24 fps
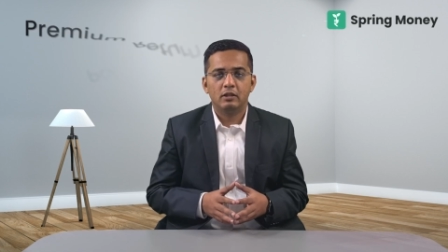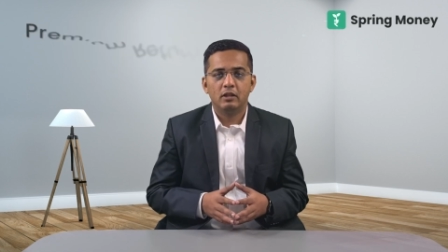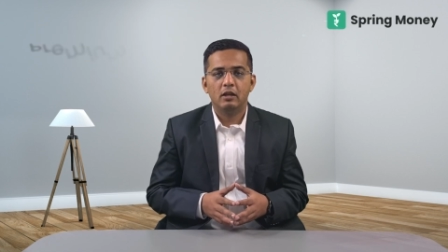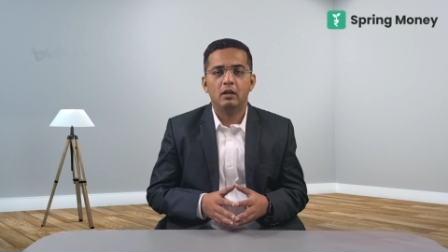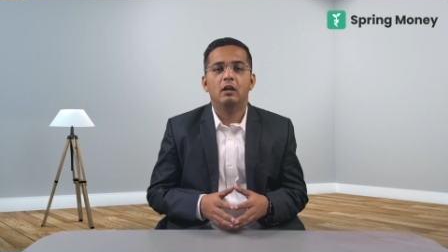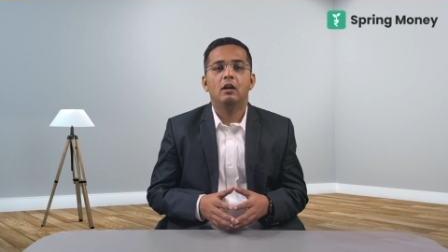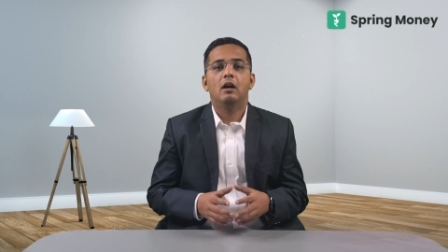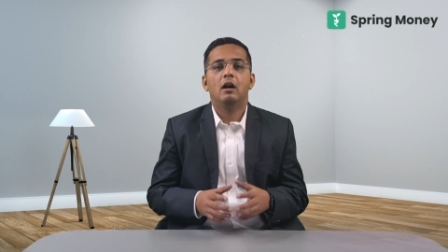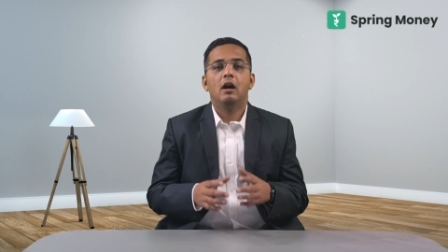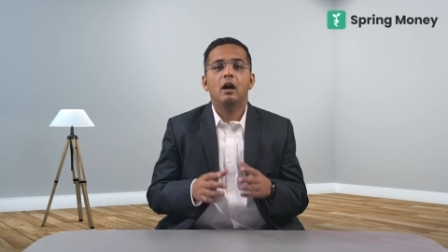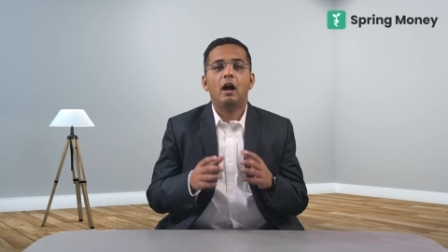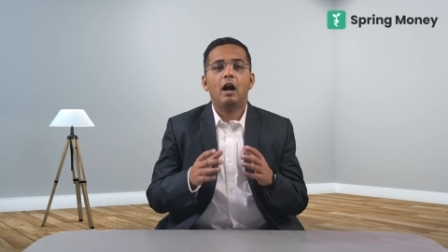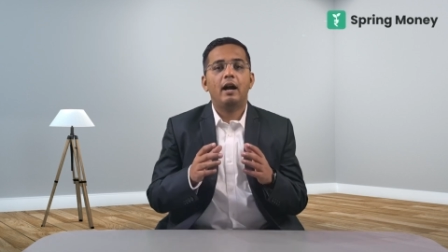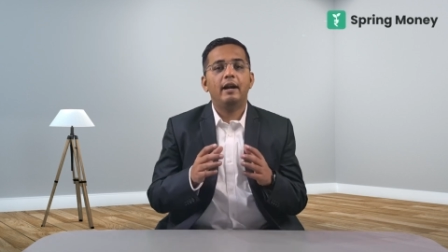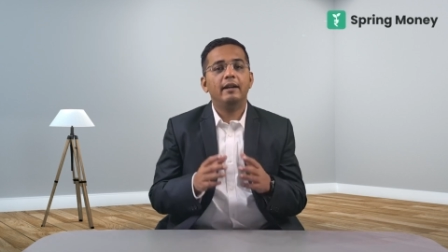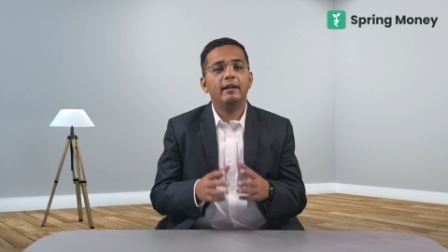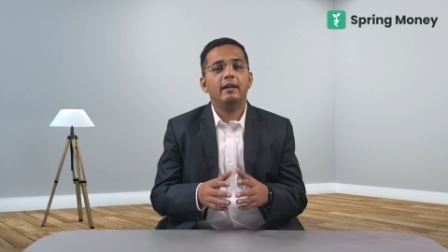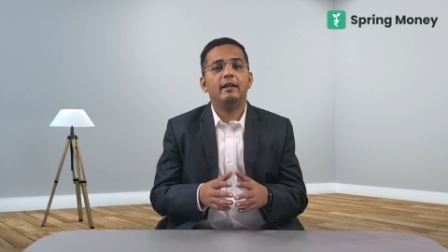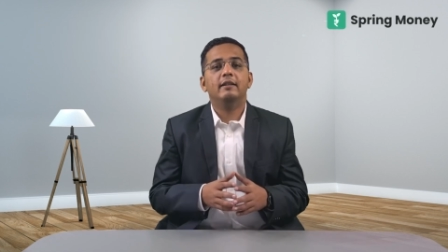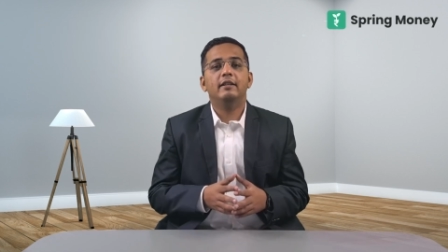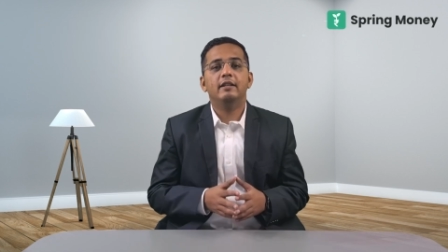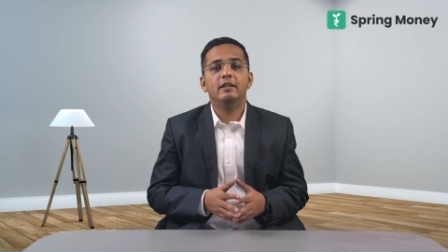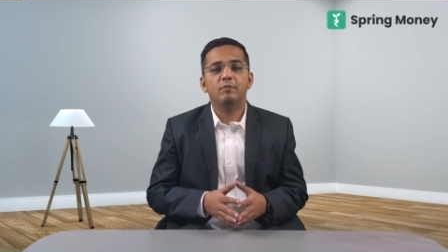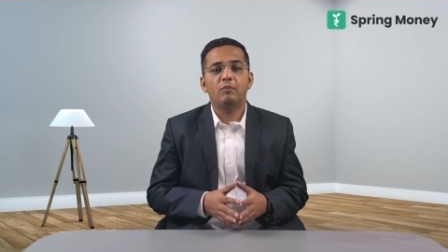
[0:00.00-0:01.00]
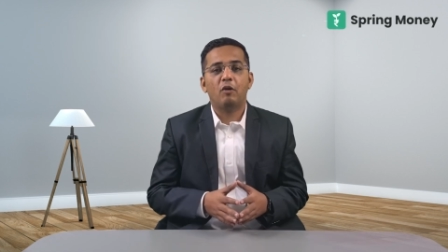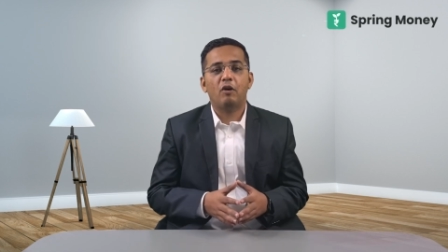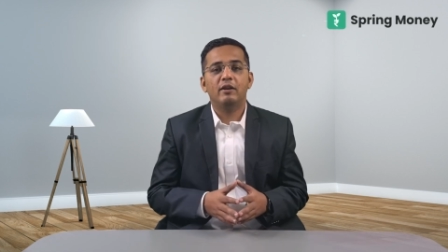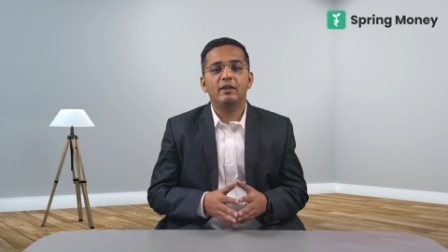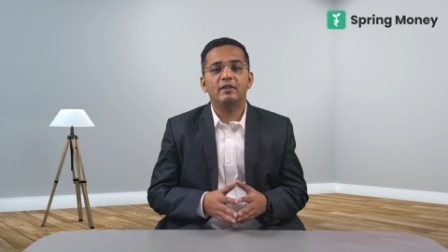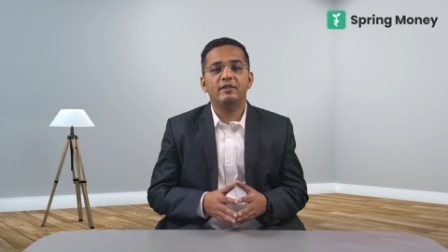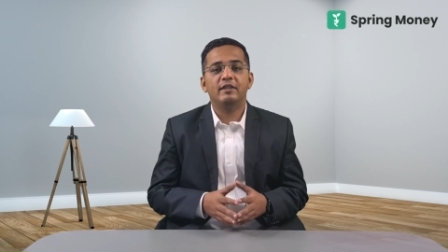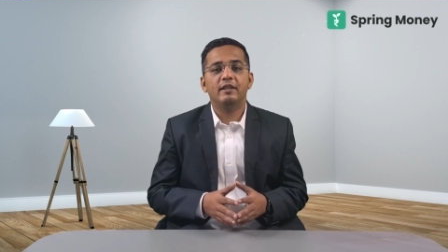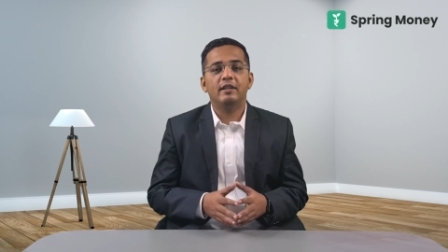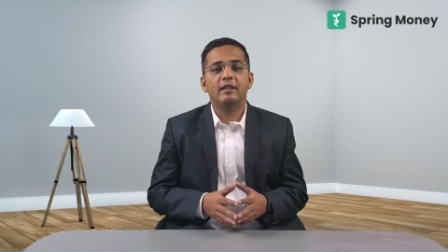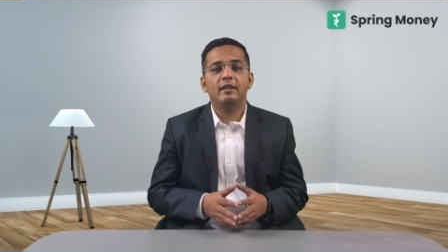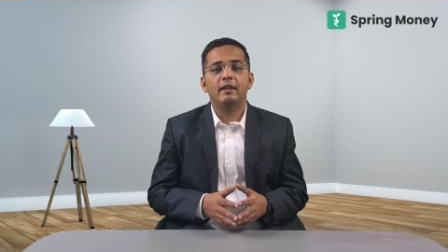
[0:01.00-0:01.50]
Under this
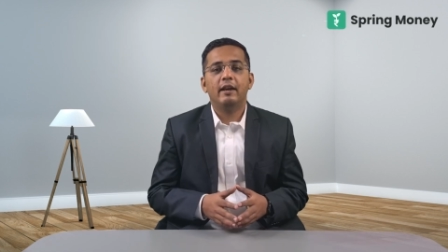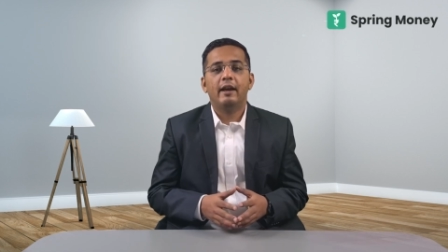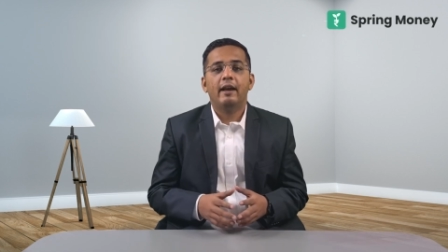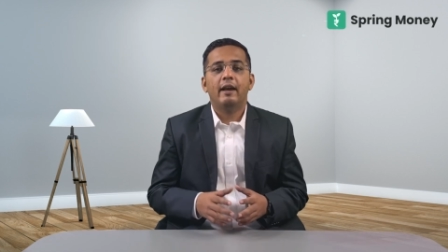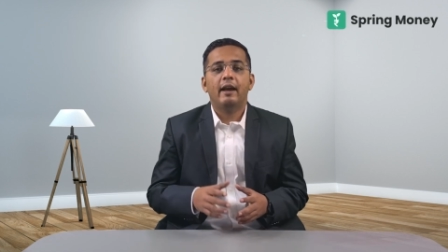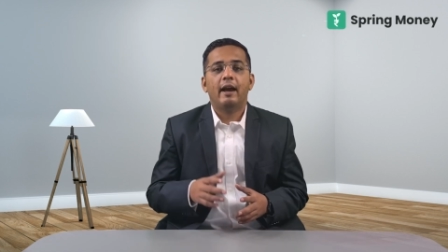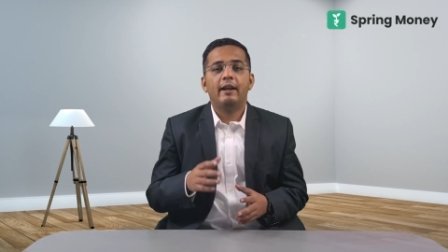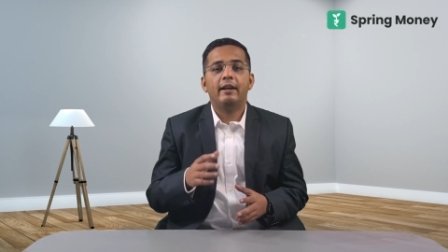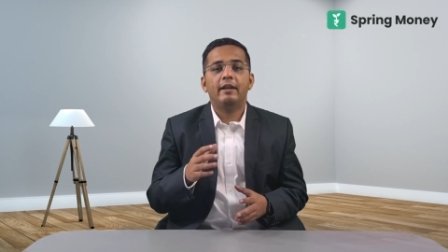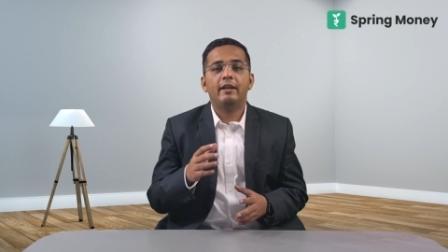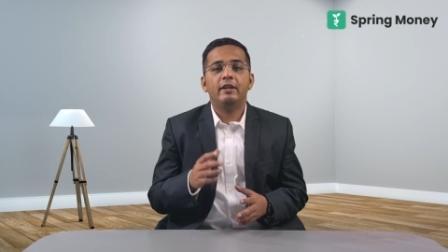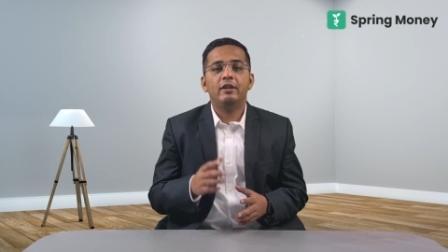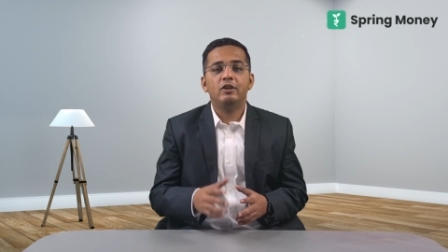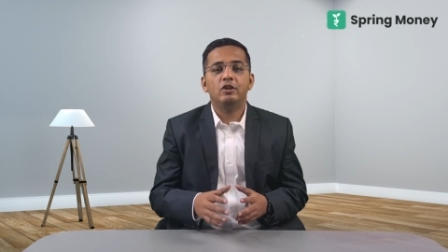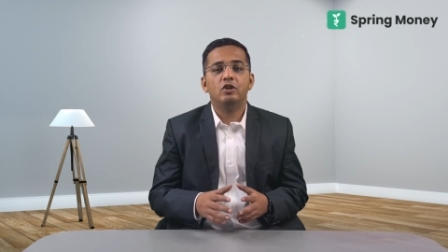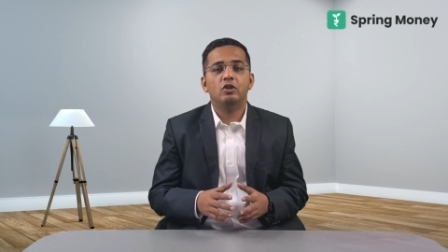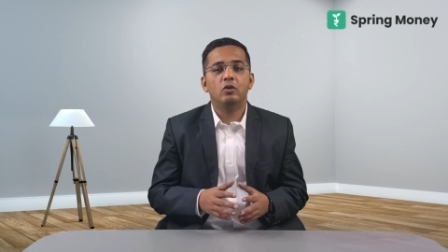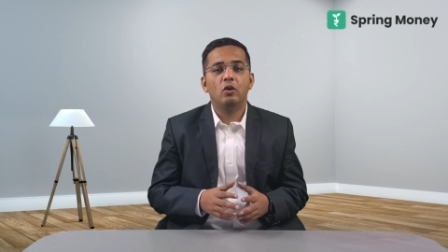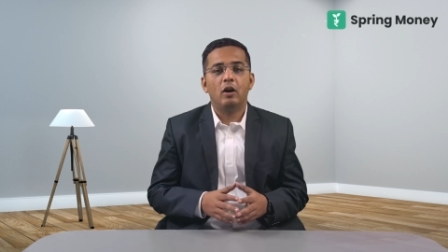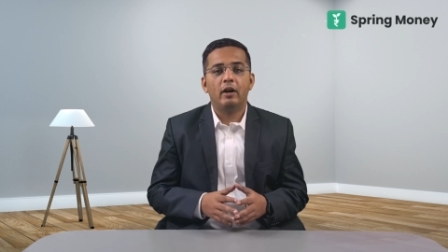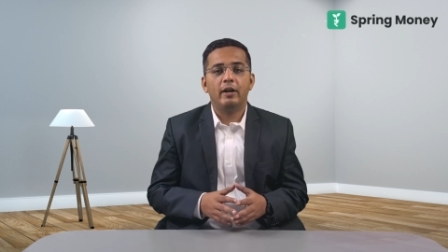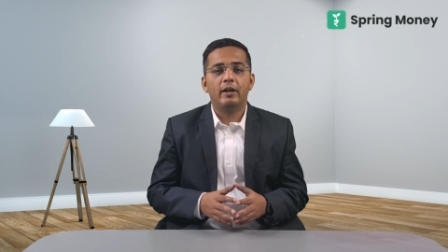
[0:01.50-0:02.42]
policy, an insured